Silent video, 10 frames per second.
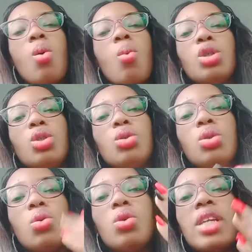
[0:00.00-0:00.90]
but you
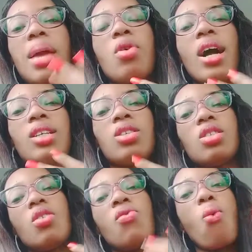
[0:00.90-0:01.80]
know them, you ask
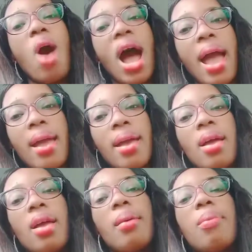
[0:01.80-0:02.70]
yourself why
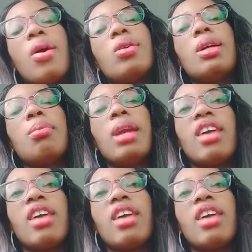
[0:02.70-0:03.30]
about them.